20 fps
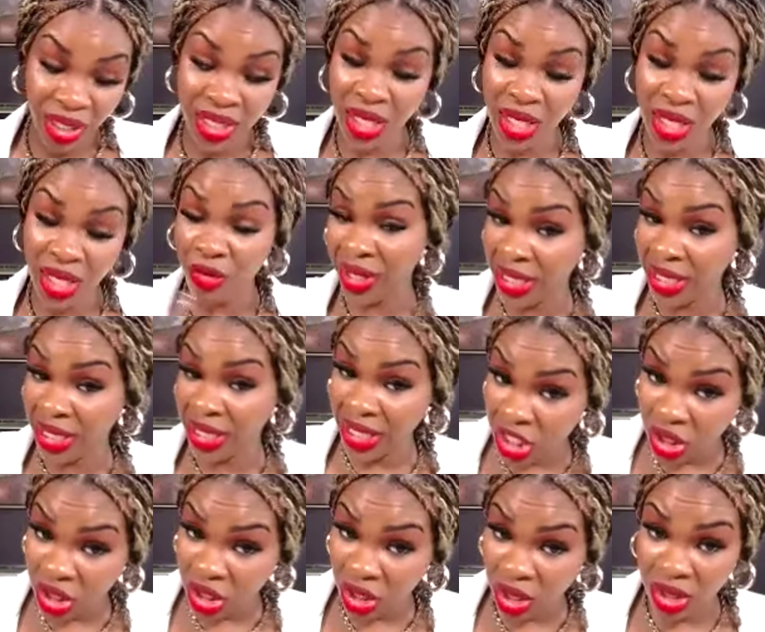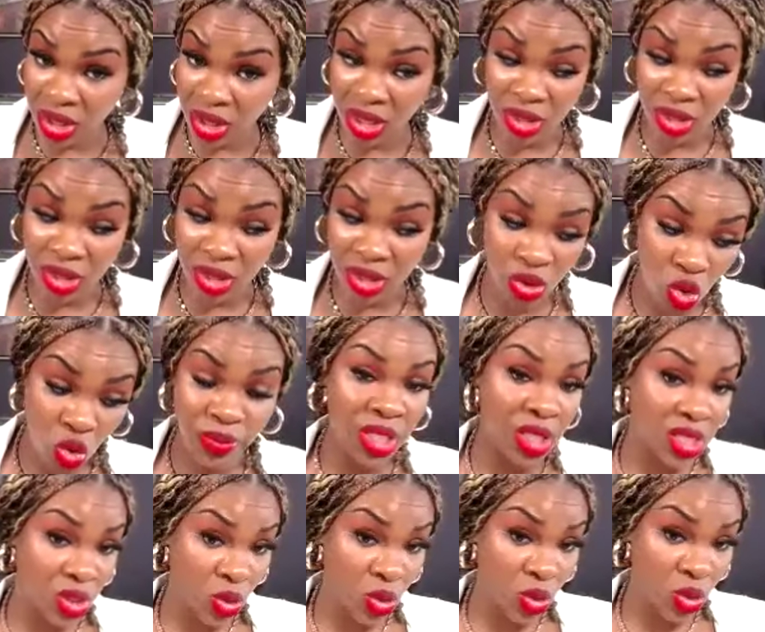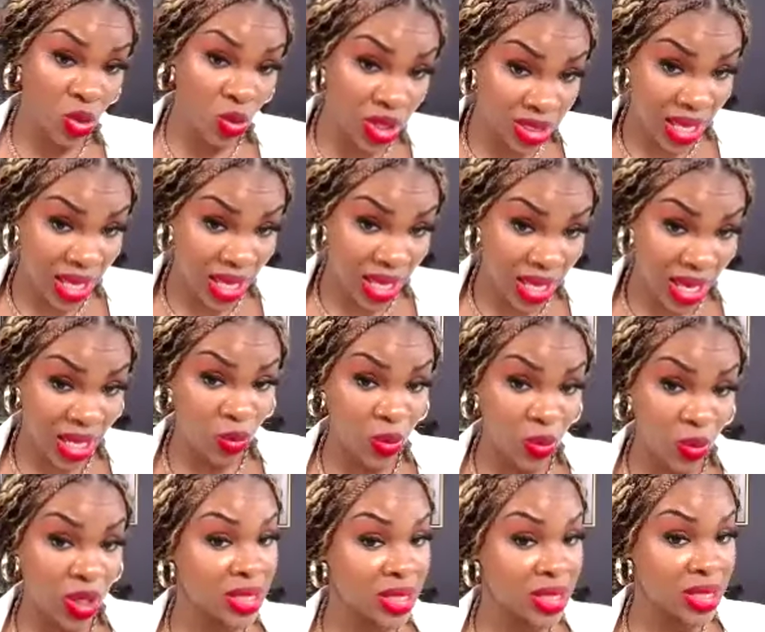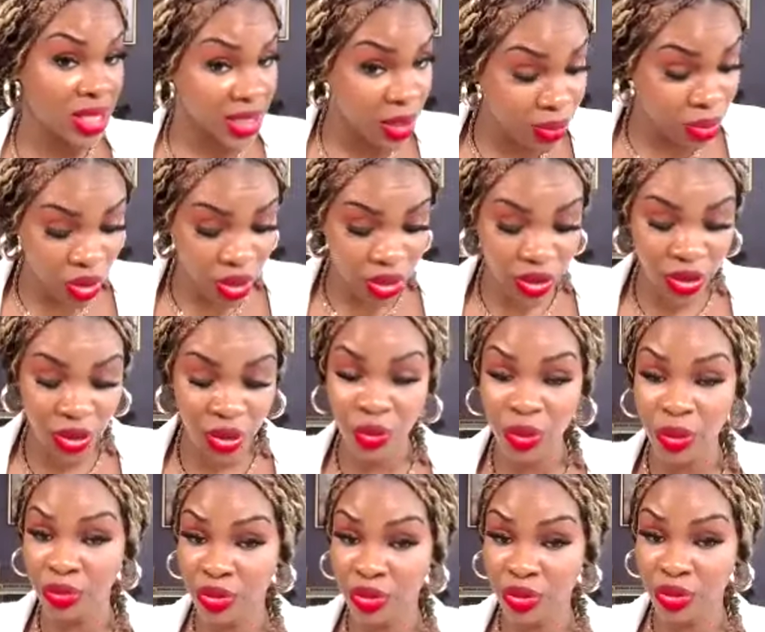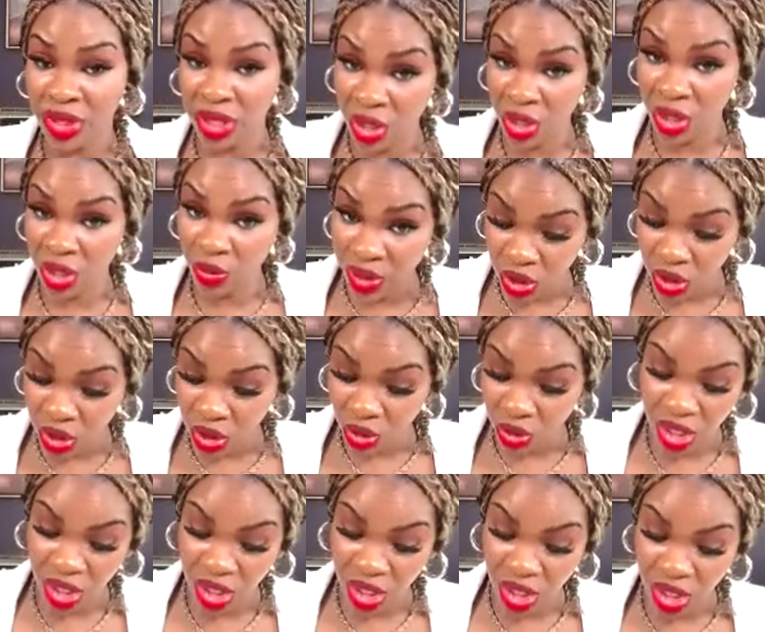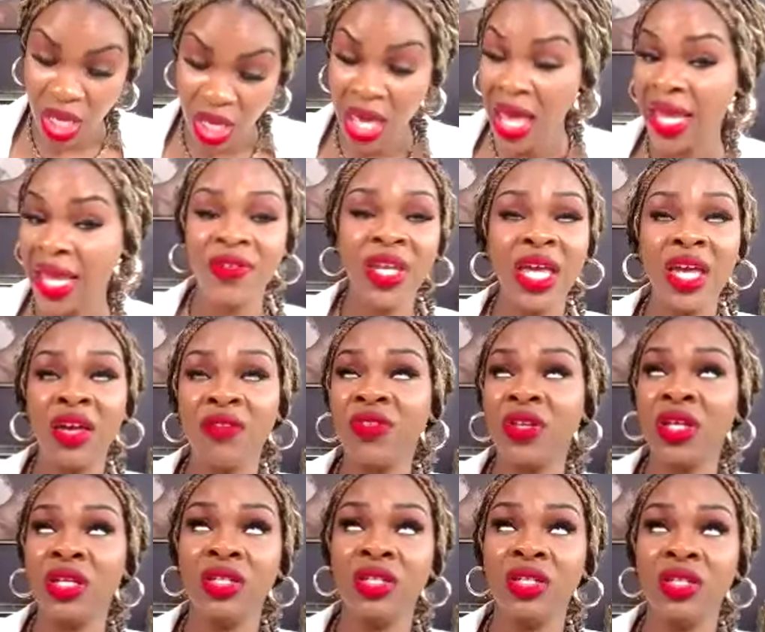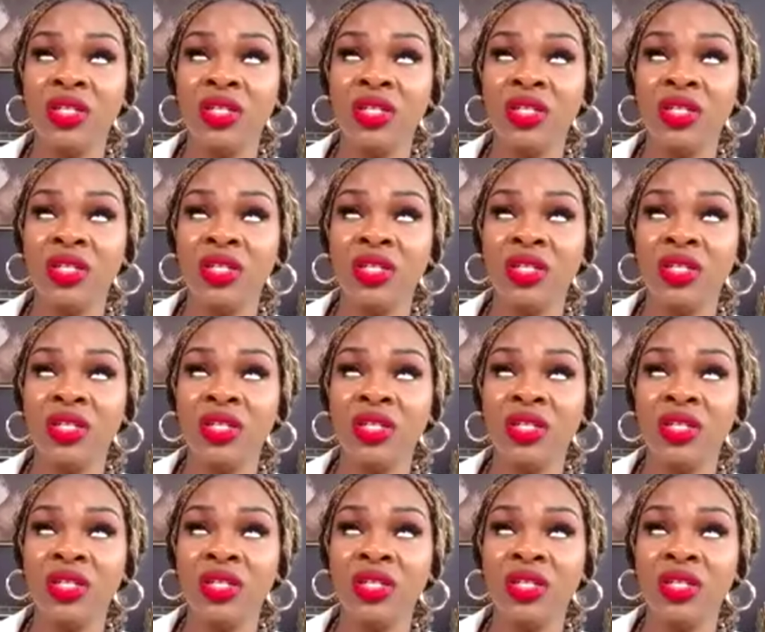We already initialed the two, but he doesn't want to sign. We contact the employer, we proceed with DOT. And even if